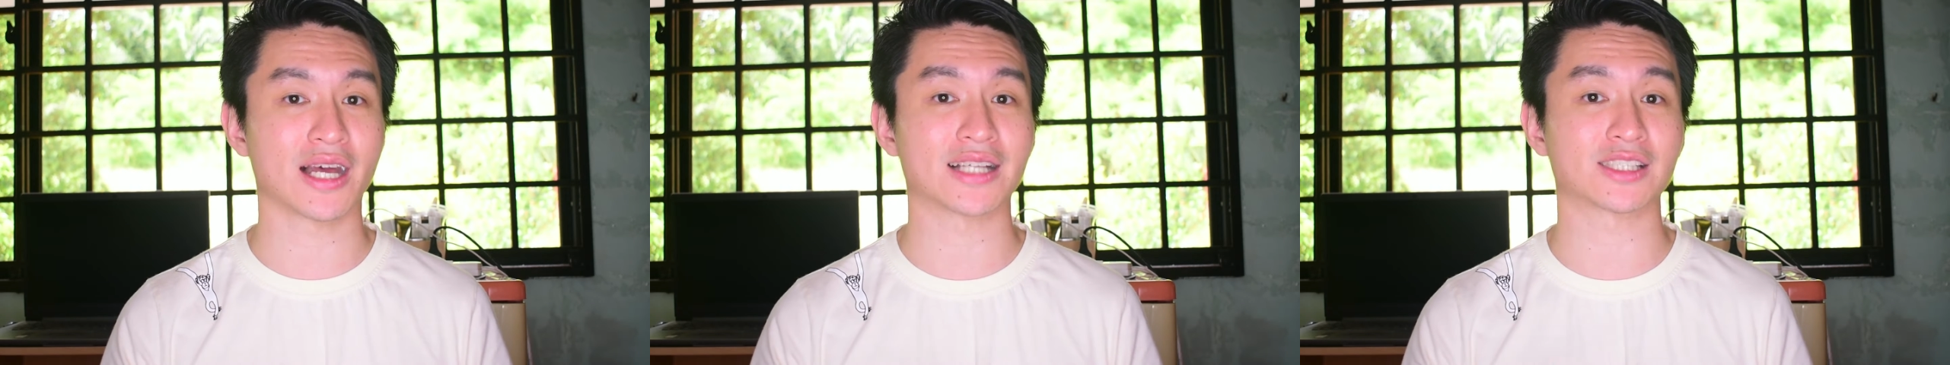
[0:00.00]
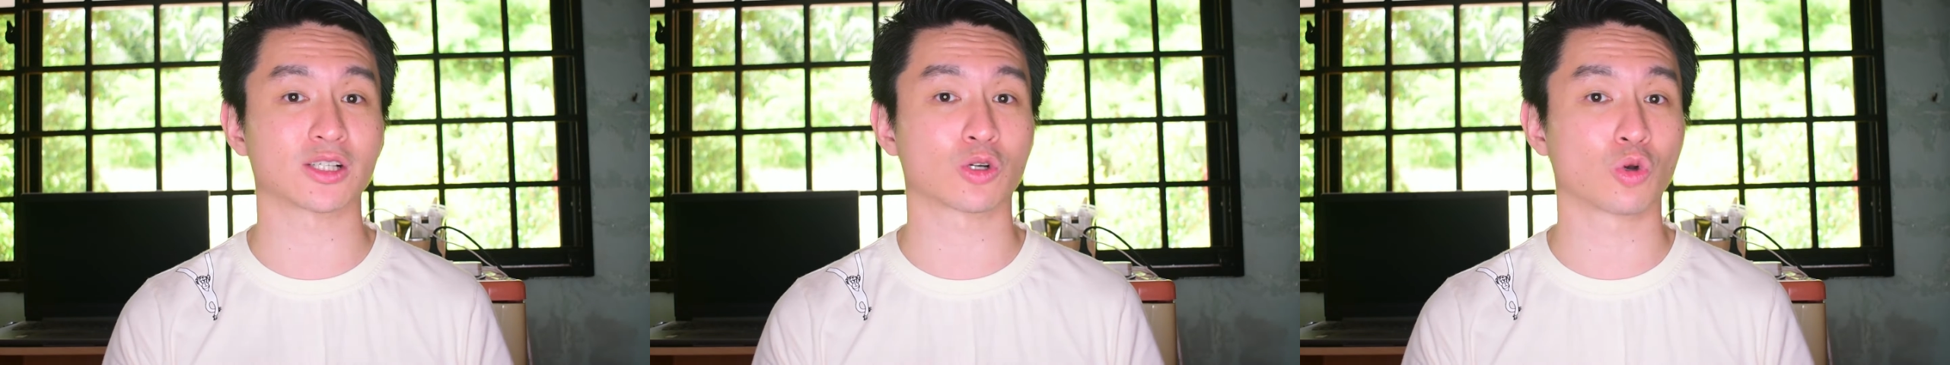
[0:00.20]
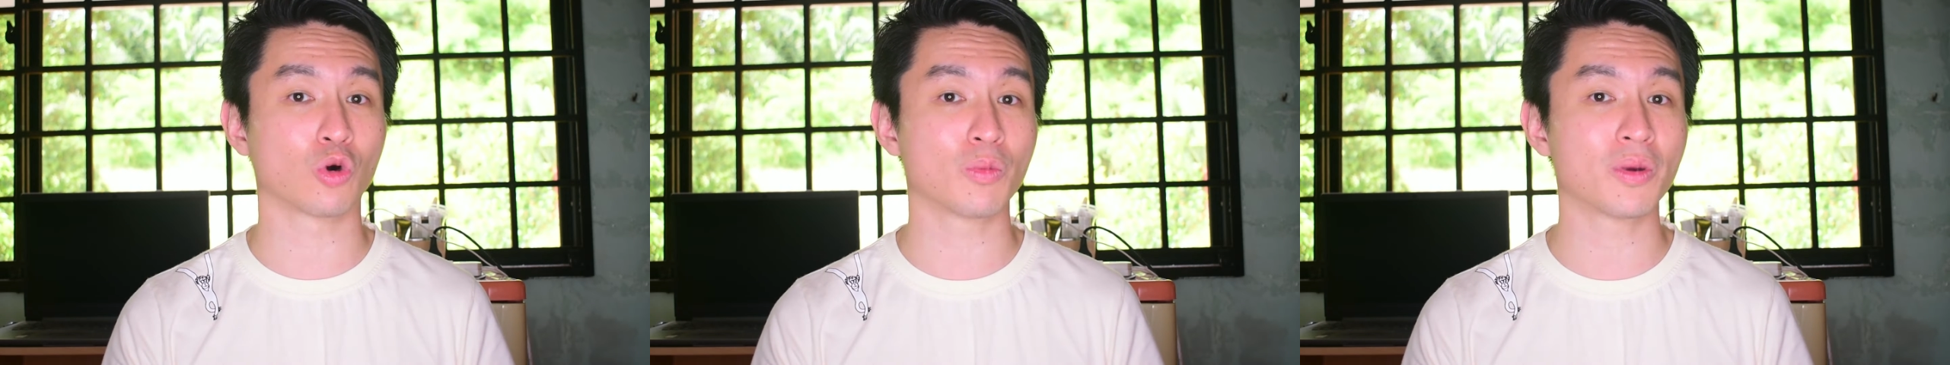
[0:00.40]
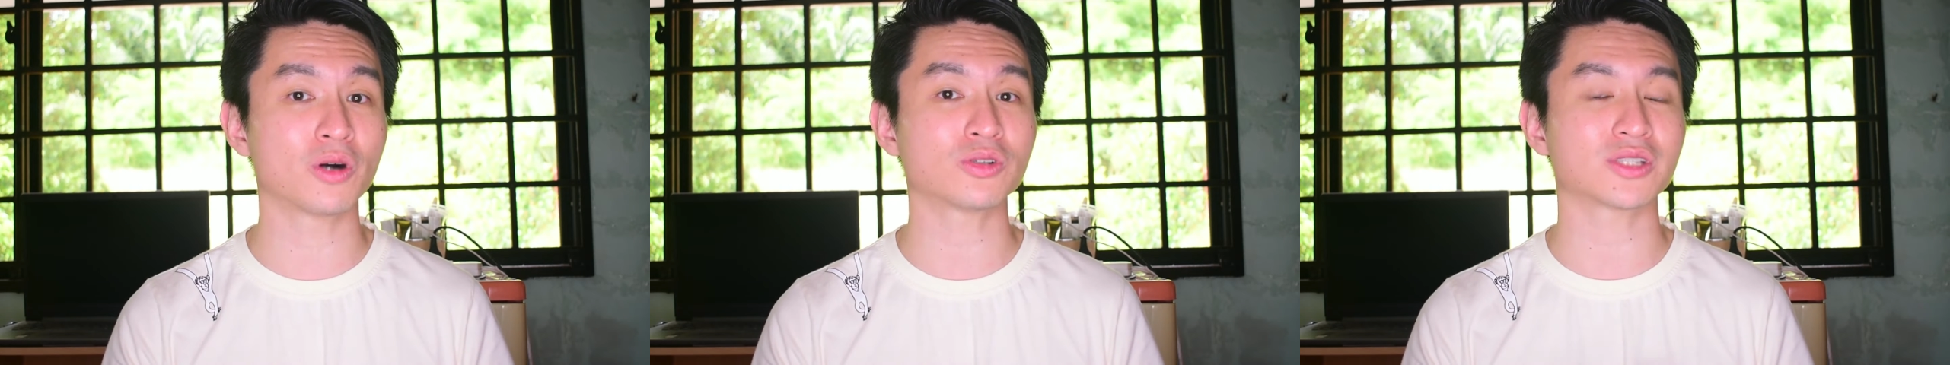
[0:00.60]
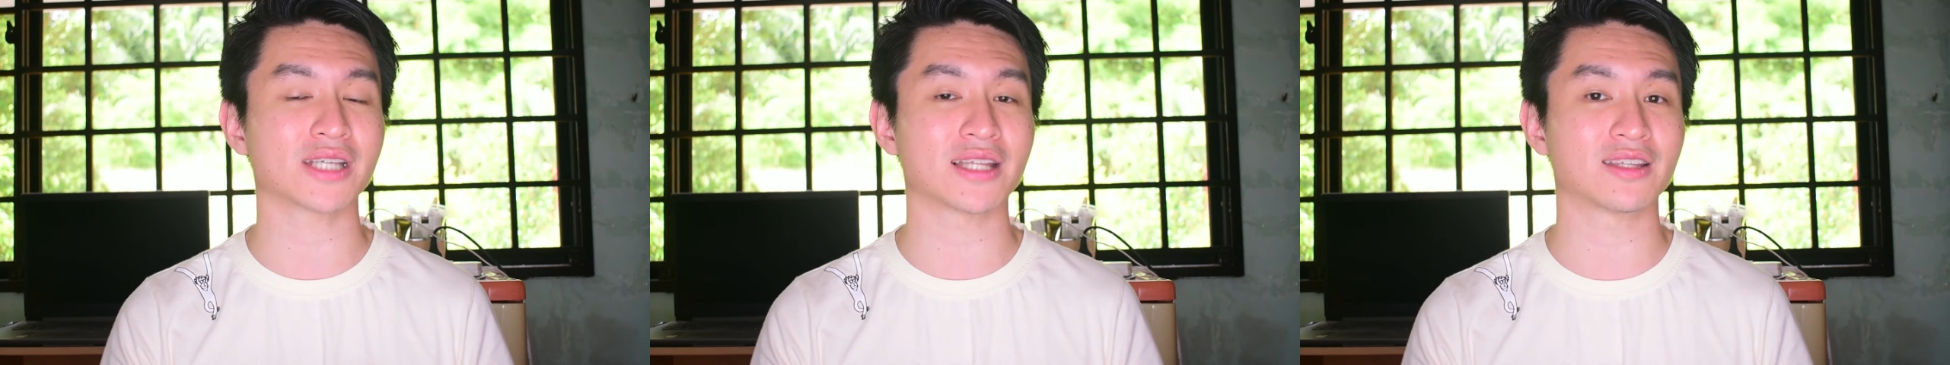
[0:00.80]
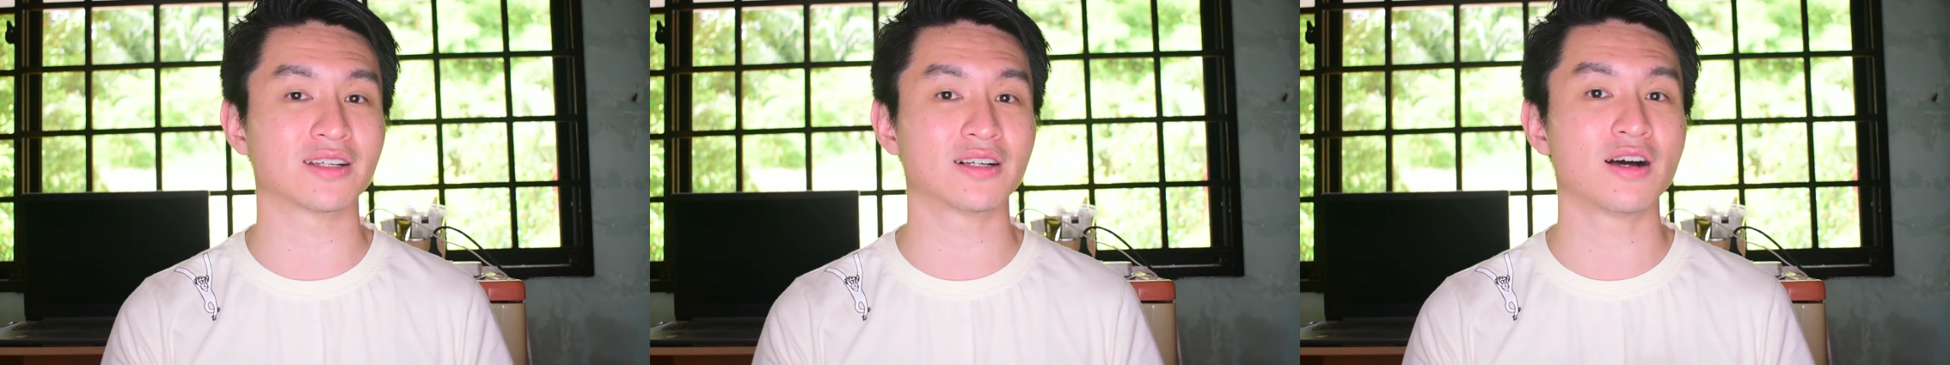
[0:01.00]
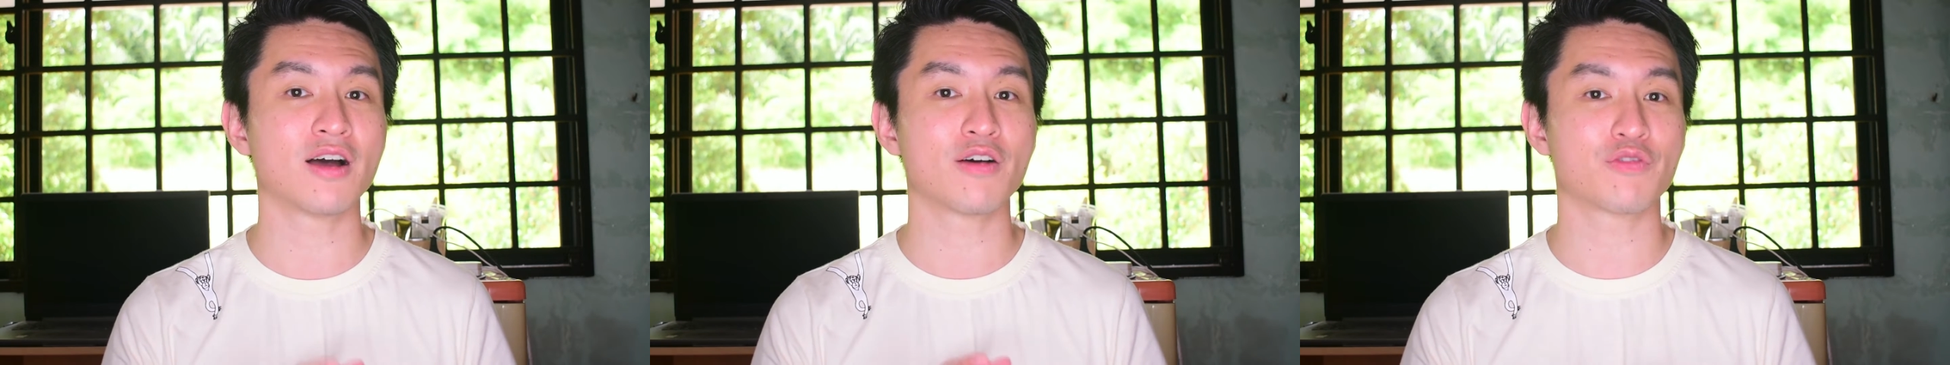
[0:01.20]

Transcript: as a global centre